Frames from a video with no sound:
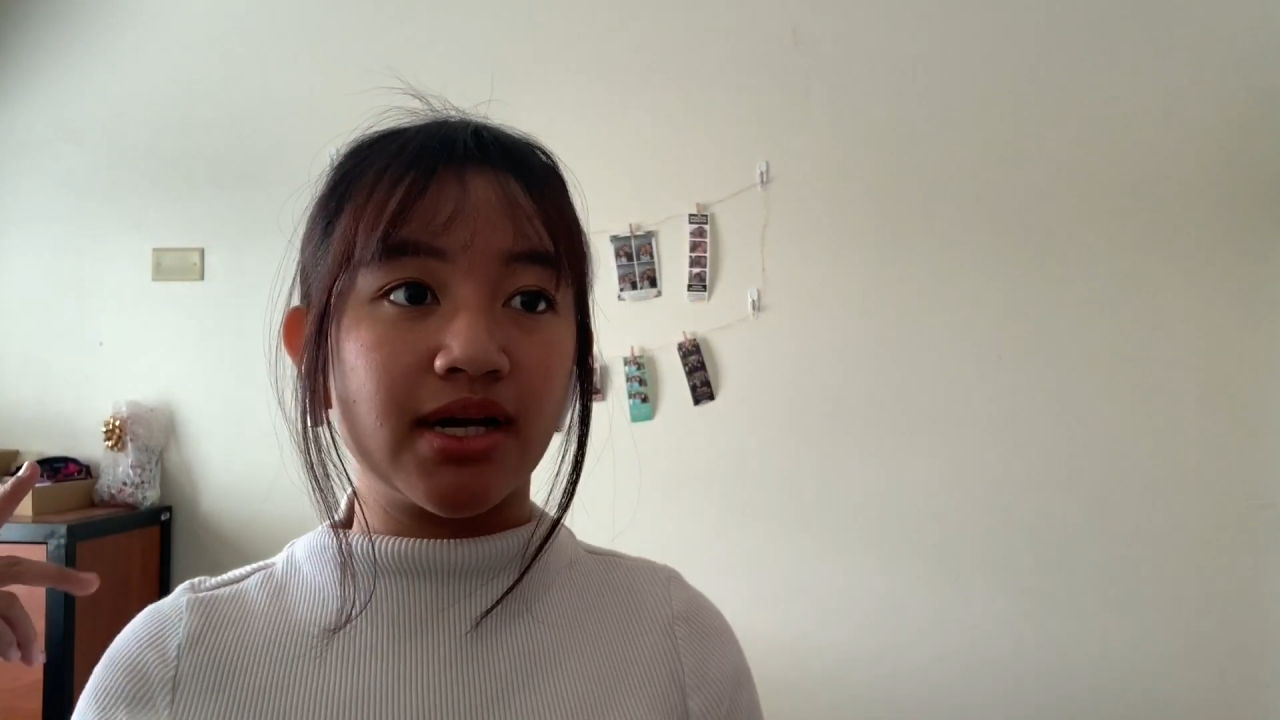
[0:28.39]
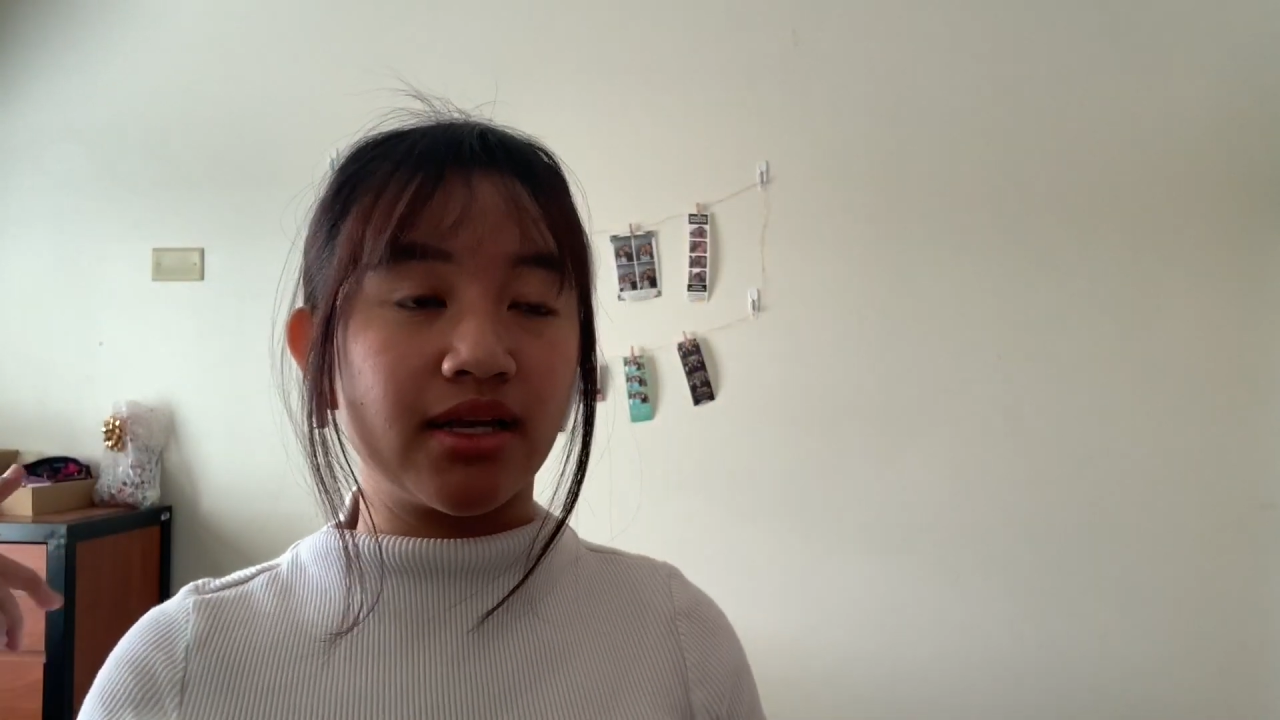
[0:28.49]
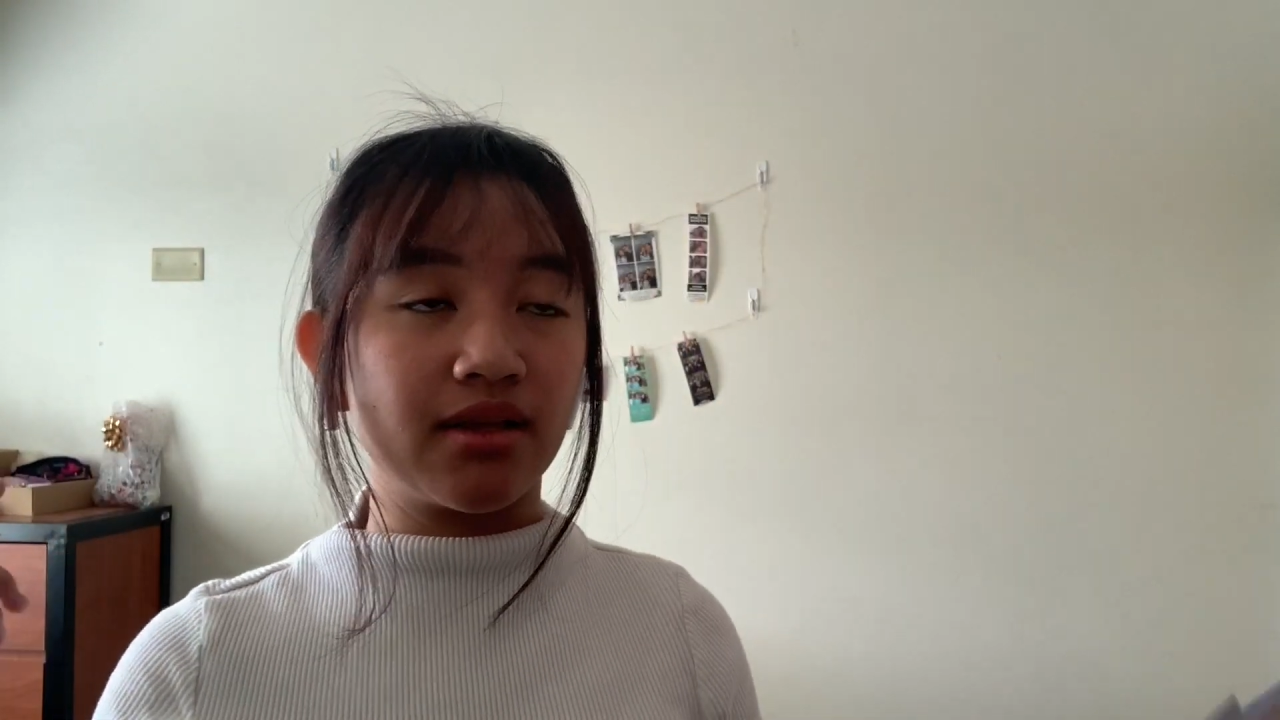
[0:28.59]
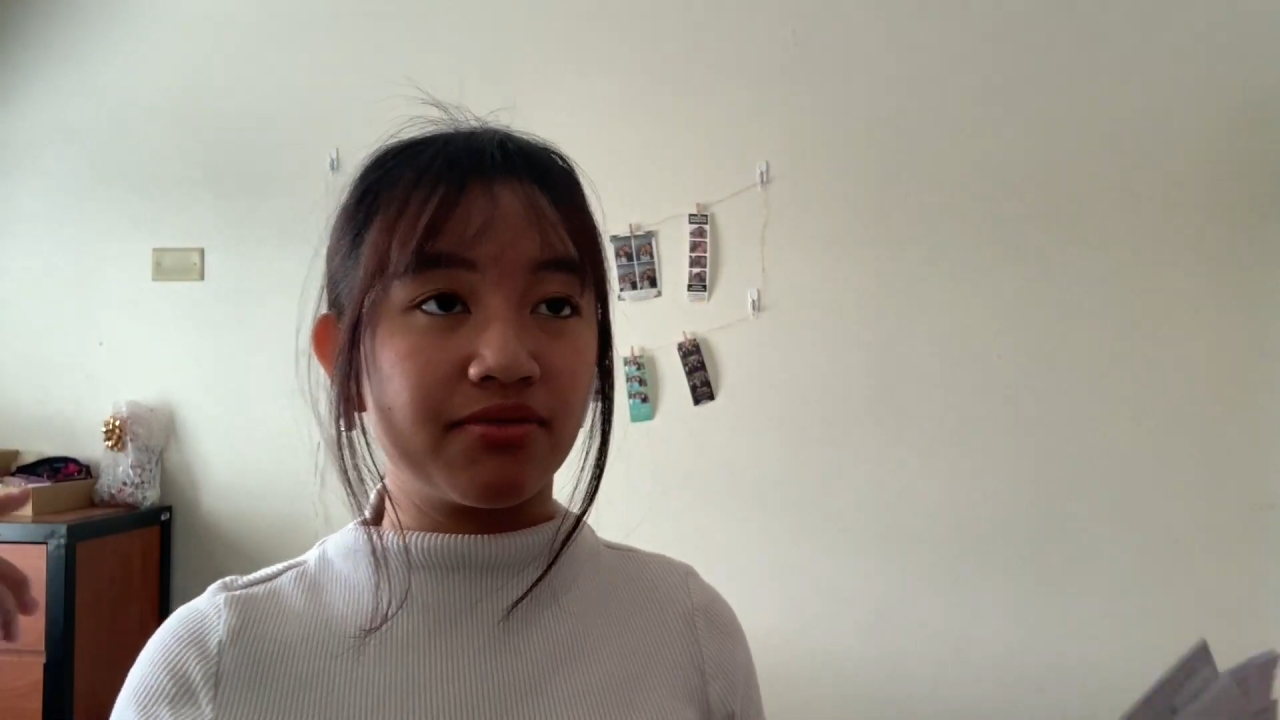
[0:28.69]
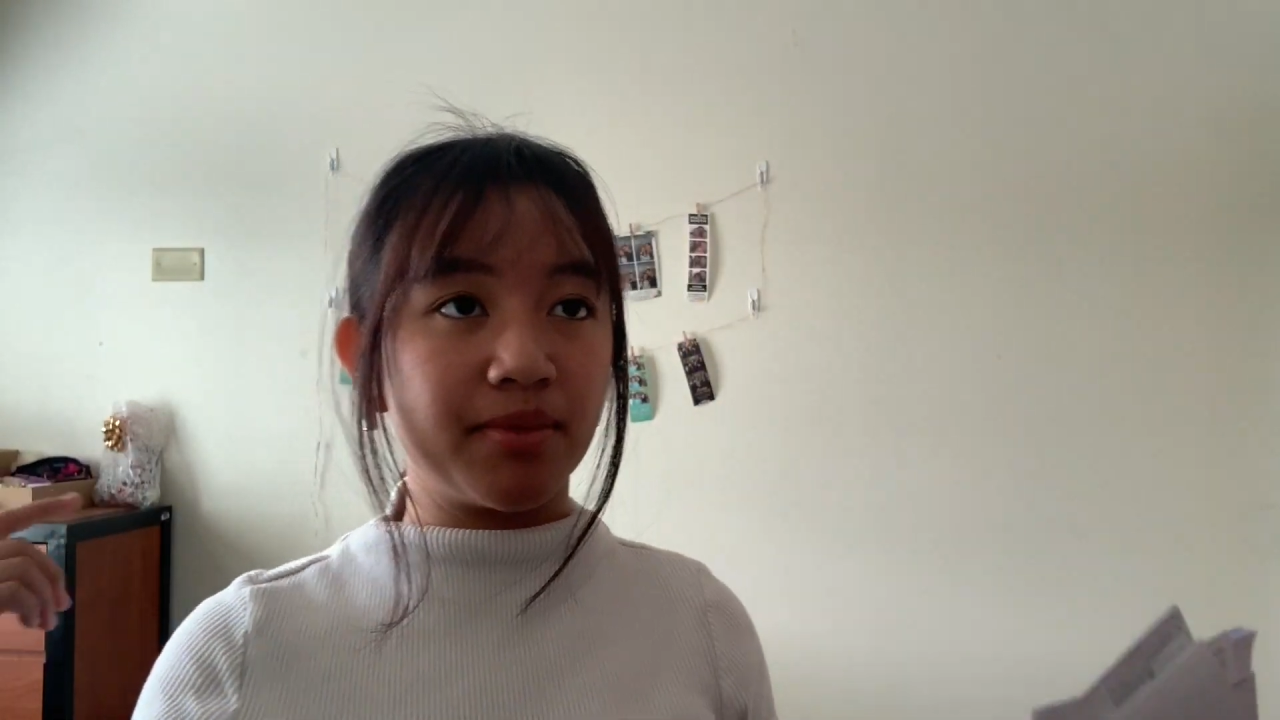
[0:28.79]
I
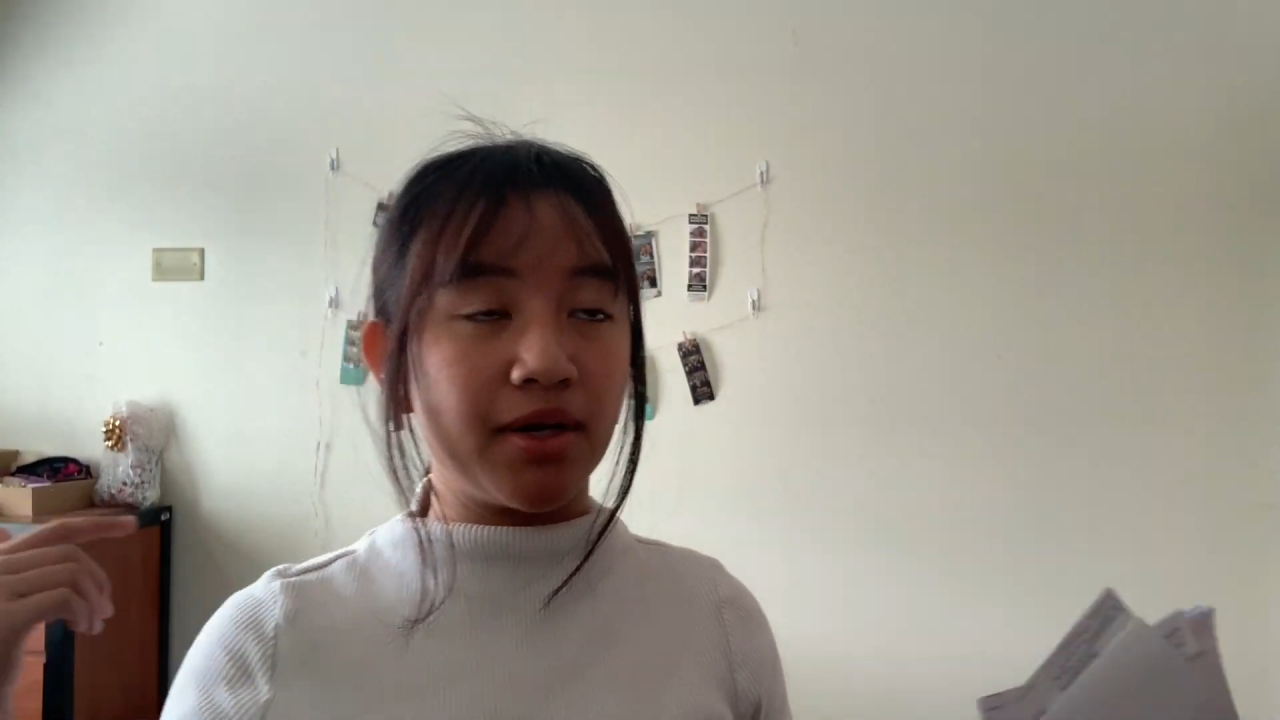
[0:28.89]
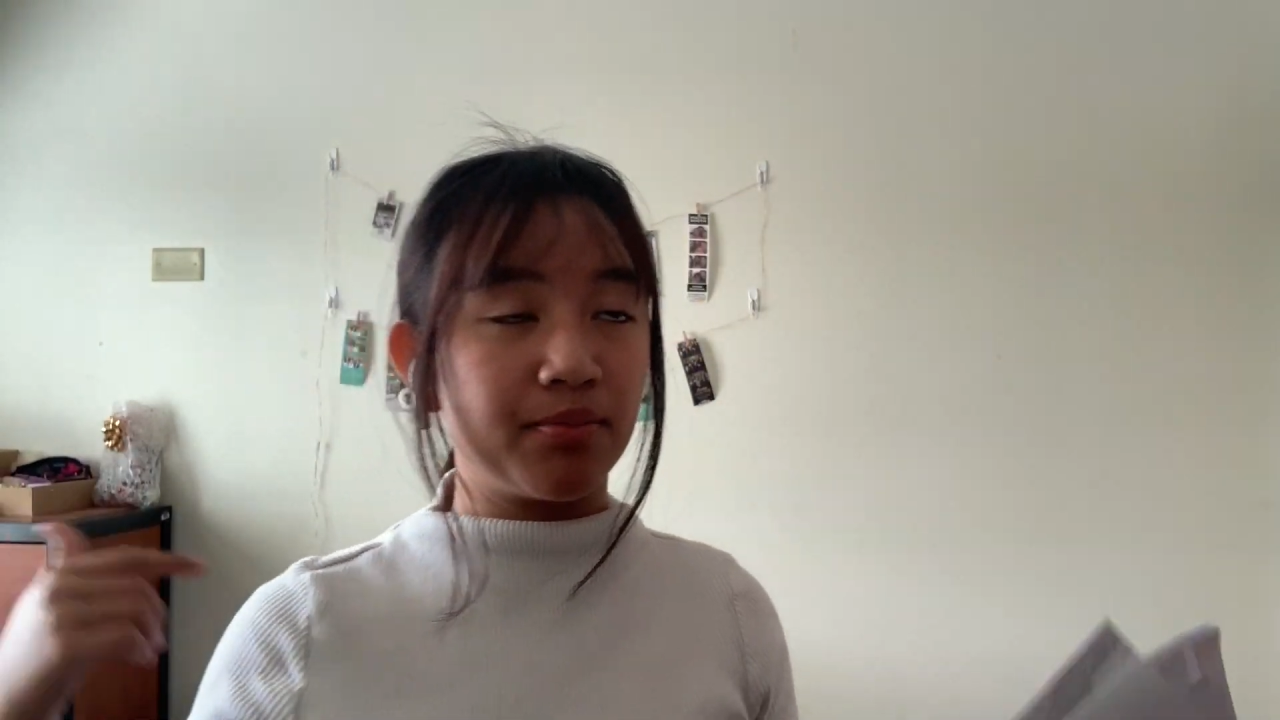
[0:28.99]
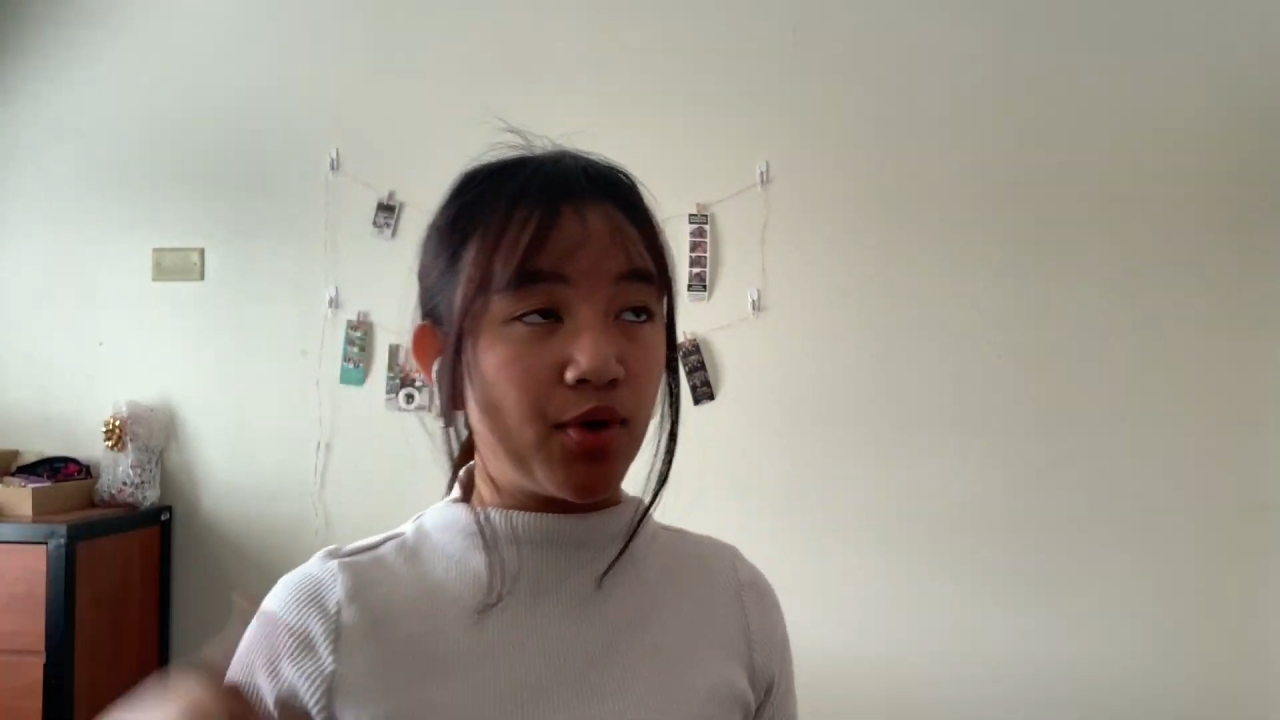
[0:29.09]
live in my